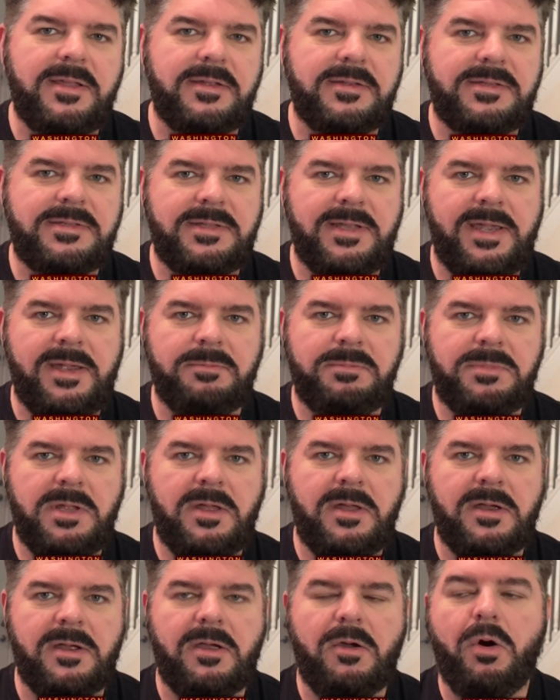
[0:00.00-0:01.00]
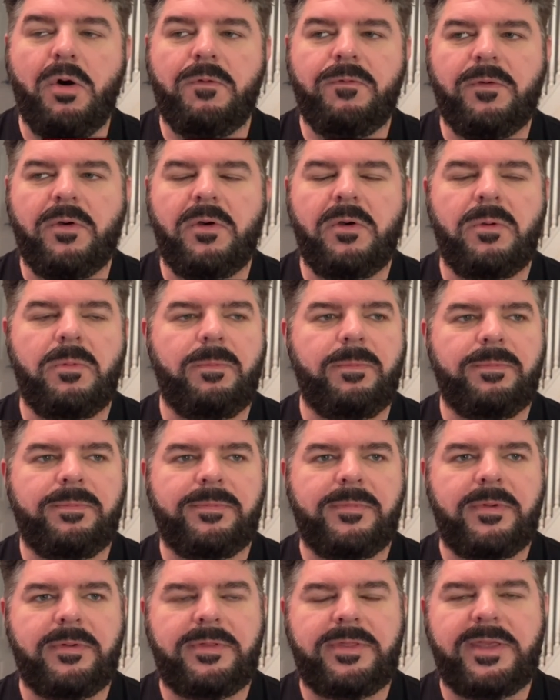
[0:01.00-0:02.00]
slam dunk over
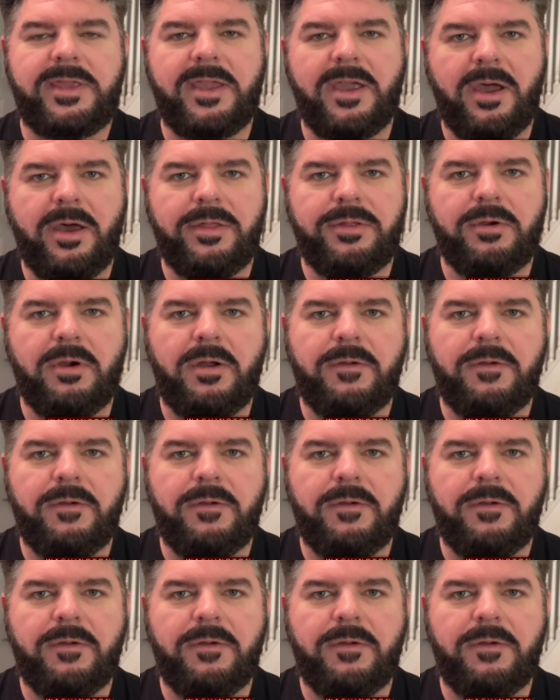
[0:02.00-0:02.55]
the other